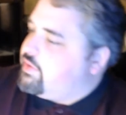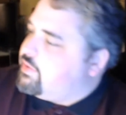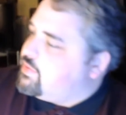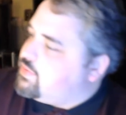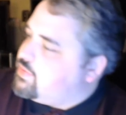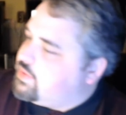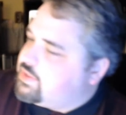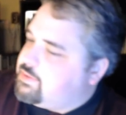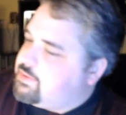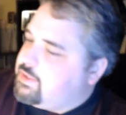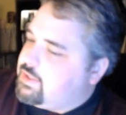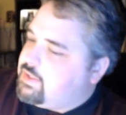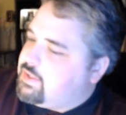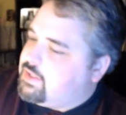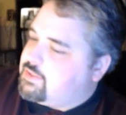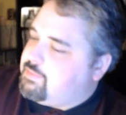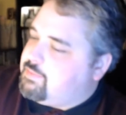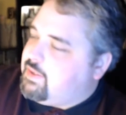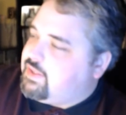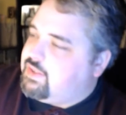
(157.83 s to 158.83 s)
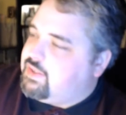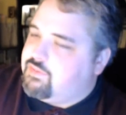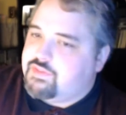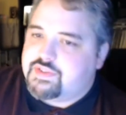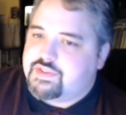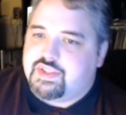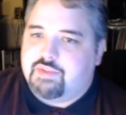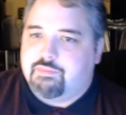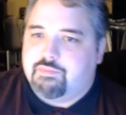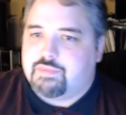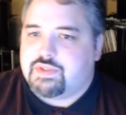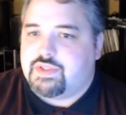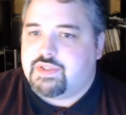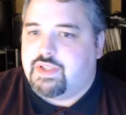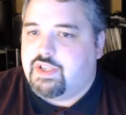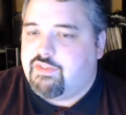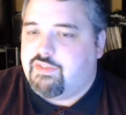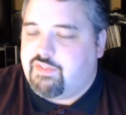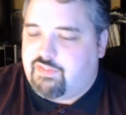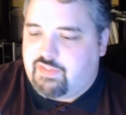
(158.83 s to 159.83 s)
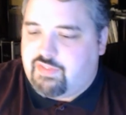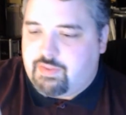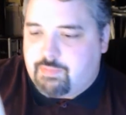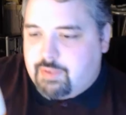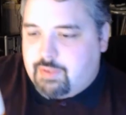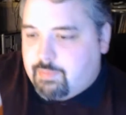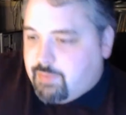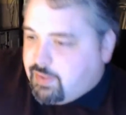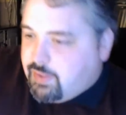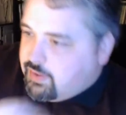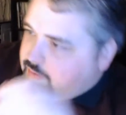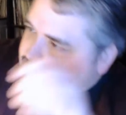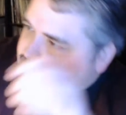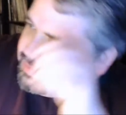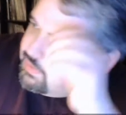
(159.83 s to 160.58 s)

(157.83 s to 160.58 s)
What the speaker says: than I was expecting for 7% ABV, maybe.